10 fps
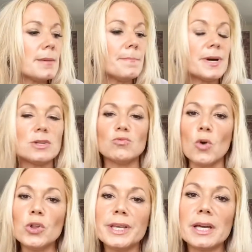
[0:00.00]
But
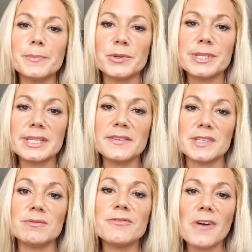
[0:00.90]
rolling up your sleeves
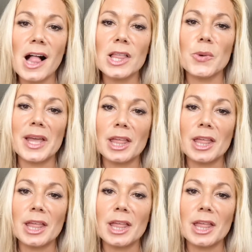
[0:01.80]
and following